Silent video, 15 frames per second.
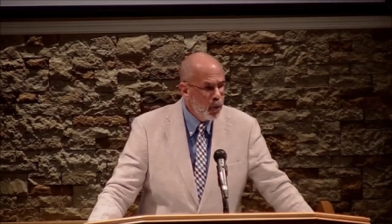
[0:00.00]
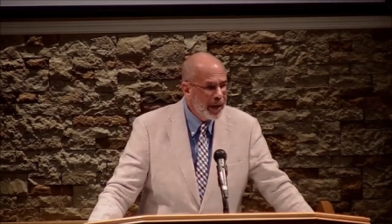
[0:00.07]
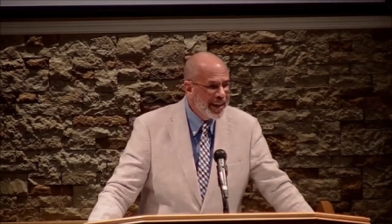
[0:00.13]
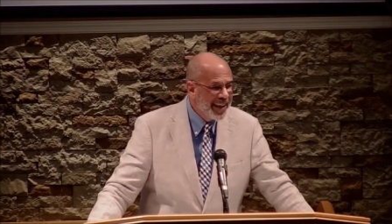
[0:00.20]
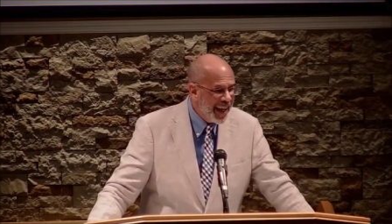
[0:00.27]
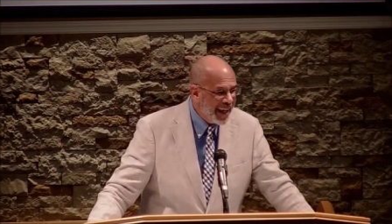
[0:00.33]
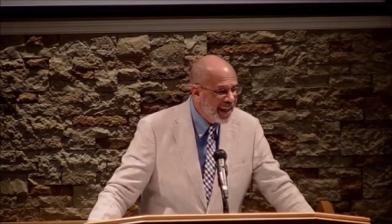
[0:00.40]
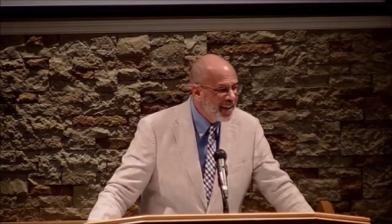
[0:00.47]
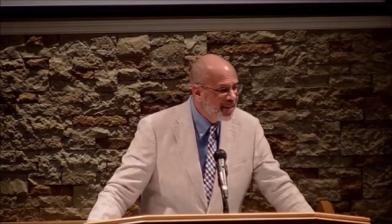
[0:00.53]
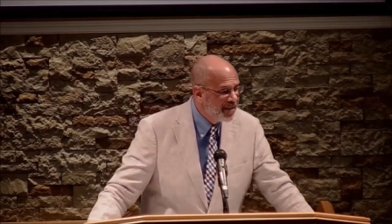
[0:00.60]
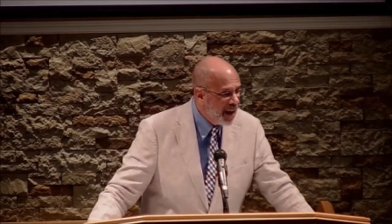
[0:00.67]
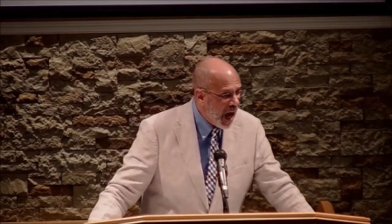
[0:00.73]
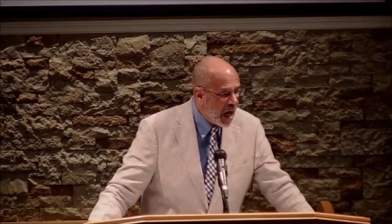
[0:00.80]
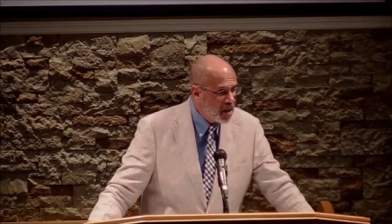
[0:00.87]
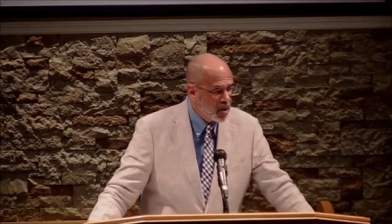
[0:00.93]
are getting
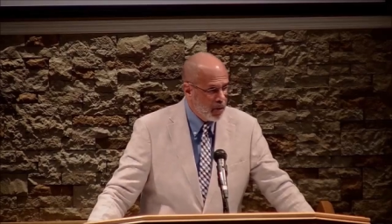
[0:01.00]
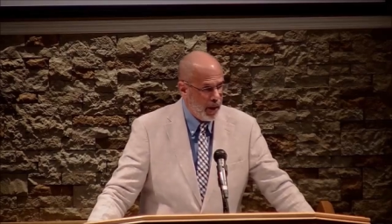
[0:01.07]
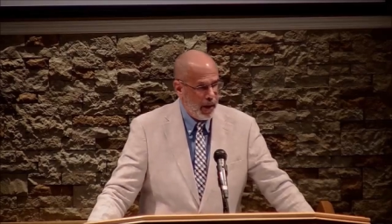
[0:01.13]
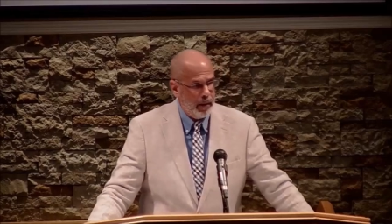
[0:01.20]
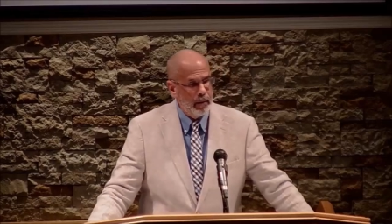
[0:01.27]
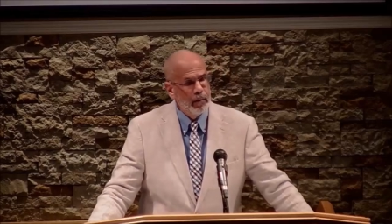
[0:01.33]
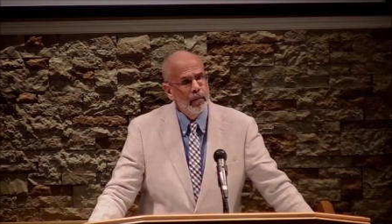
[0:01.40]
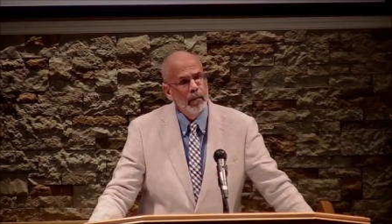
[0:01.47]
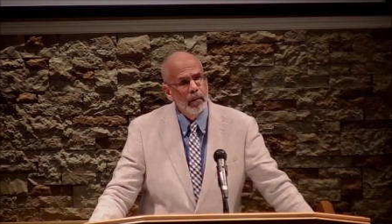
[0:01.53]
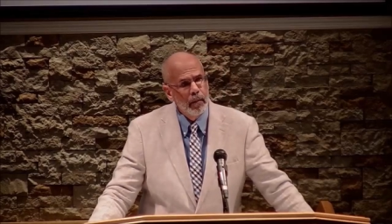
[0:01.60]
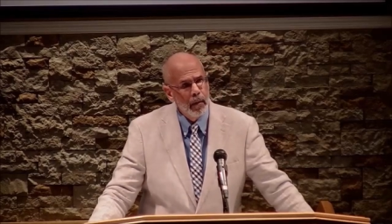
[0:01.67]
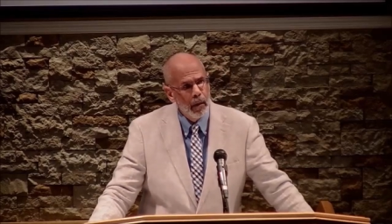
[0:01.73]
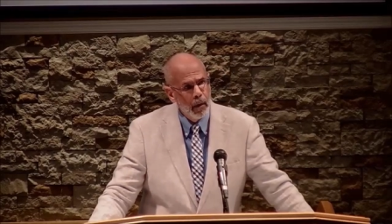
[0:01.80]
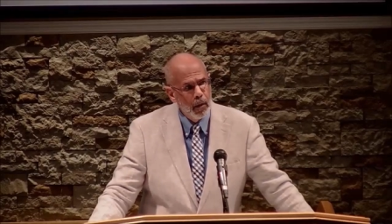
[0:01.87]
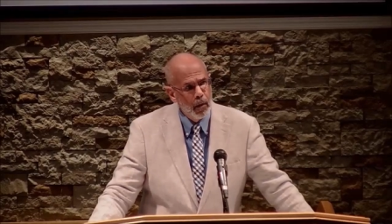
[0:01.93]
doctrine
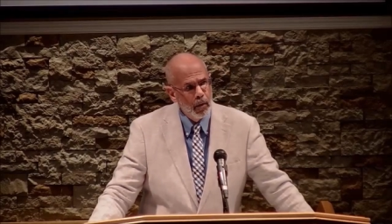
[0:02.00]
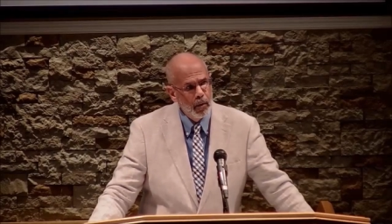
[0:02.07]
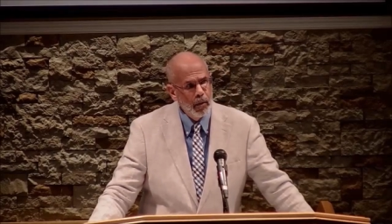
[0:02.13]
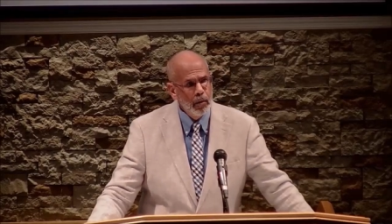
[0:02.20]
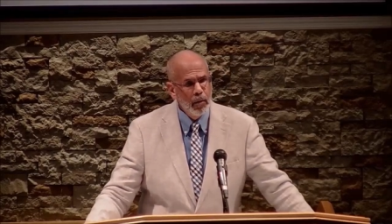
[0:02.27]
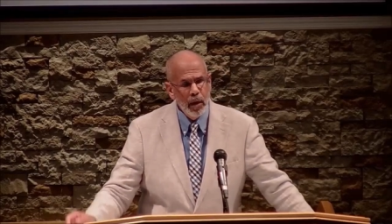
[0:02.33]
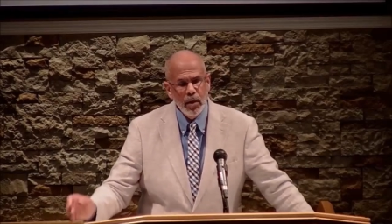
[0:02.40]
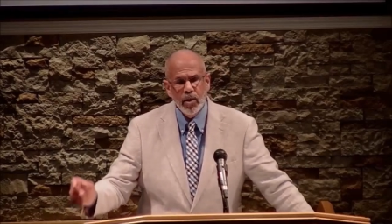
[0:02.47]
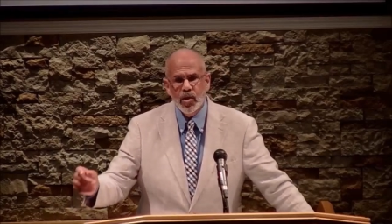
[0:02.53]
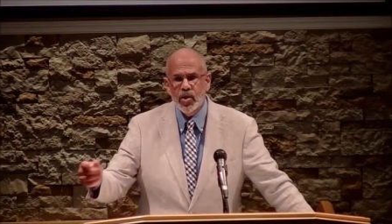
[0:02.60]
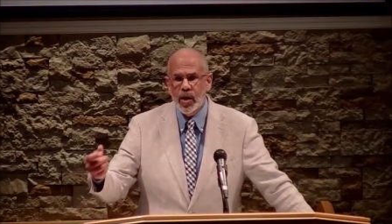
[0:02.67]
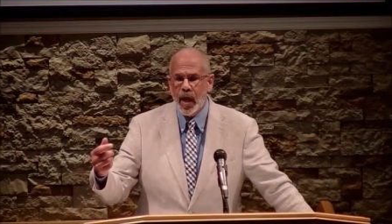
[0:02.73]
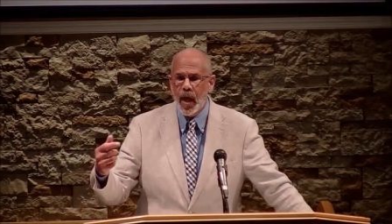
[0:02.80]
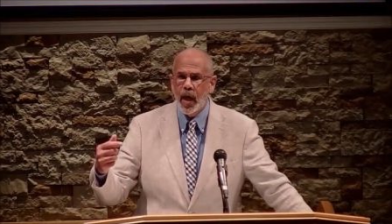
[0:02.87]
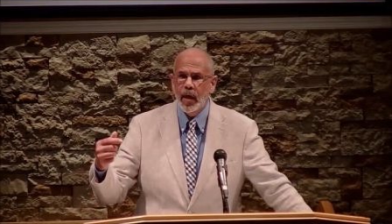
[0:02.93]
do you
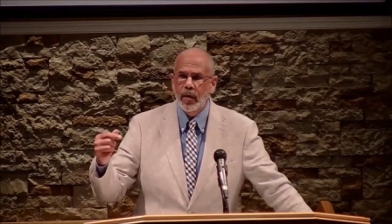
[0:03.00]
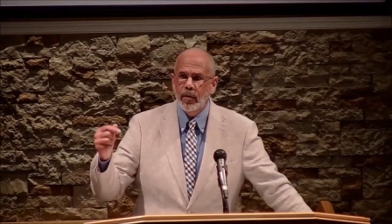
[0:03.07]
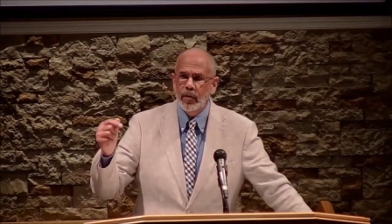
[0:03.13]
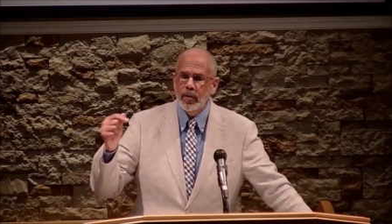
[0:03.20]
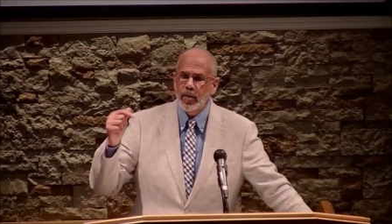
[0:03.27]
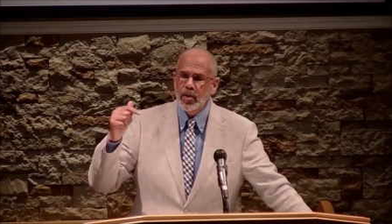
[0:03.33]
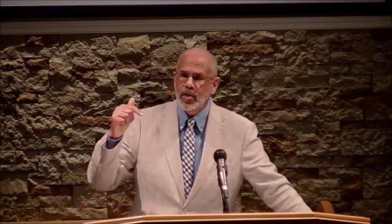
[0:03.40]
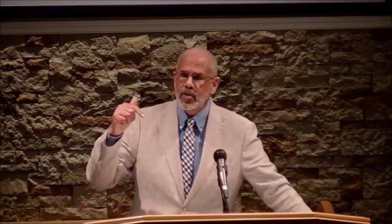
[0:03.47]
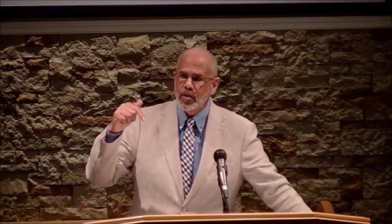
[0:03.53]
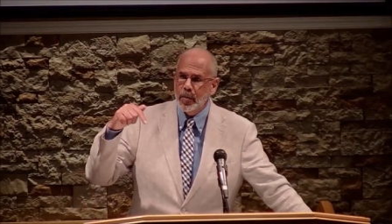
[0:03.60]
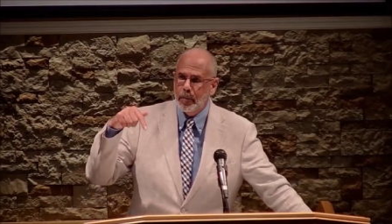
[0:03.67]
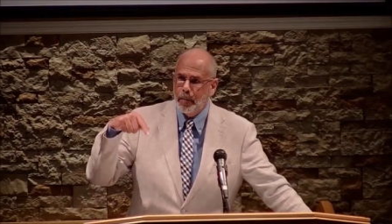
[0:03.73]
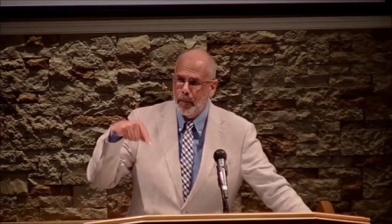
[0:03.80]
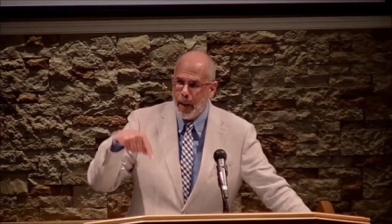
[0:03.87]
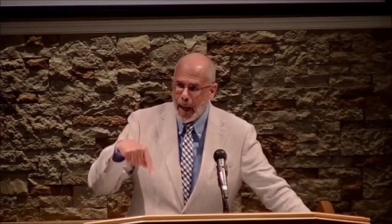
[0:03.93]
understand? This is a
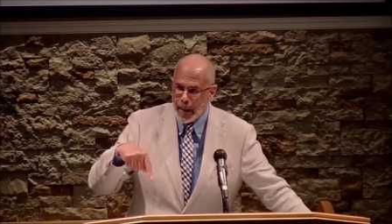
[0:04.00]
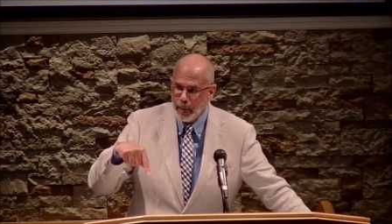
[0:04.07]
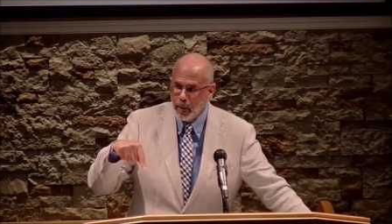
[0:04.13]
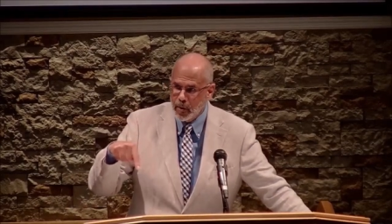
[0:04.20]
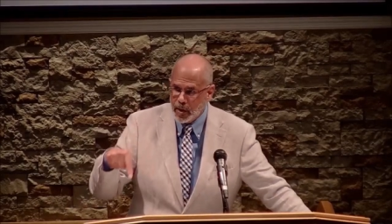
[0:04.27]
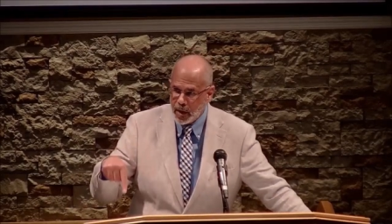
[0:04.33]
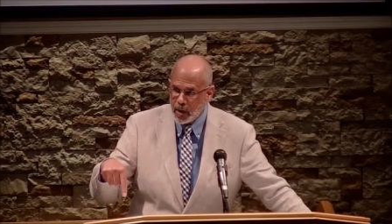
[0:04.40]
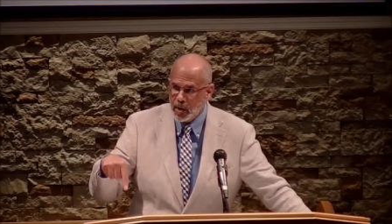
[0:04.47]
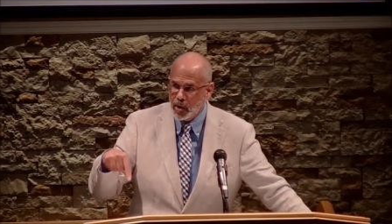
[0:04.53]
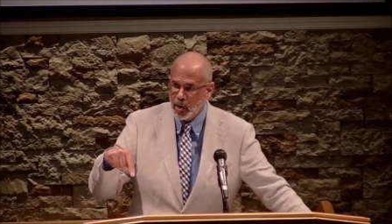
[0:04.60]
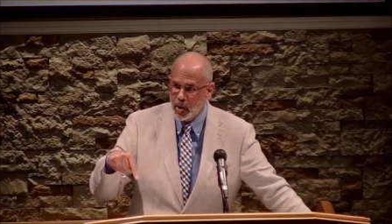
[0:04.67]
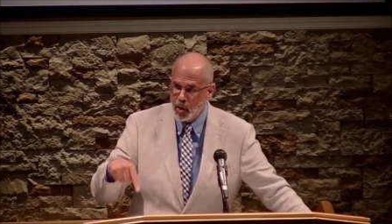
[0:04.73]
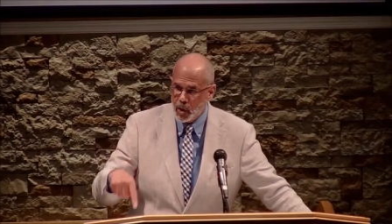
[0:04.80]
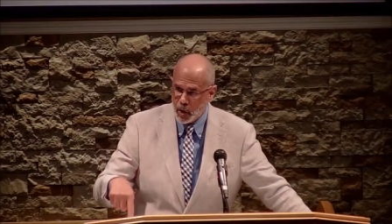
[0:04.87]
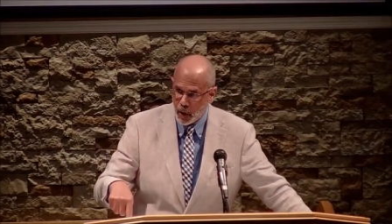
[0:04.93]
Bible teaching
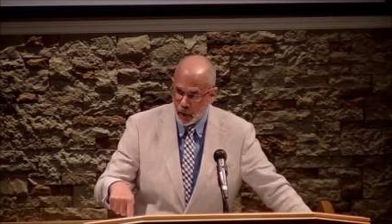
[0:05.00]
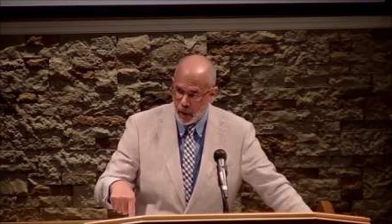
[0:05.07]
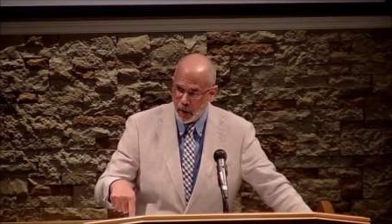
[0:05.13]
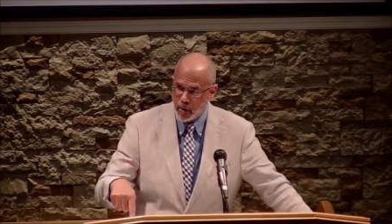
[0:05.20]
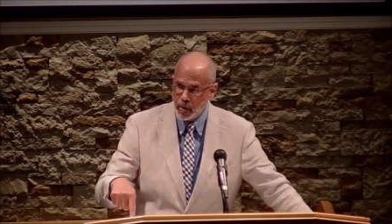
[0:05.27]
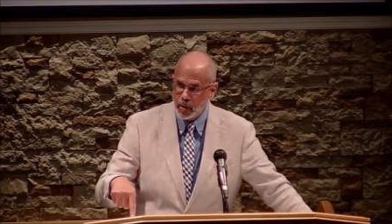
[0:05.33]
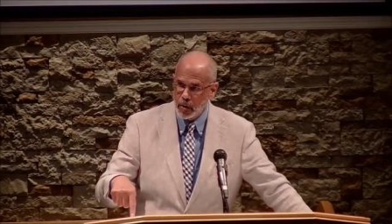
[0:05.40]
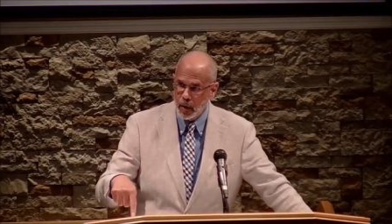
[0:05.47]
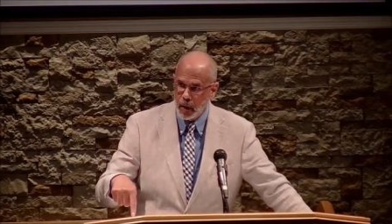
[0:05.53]
church.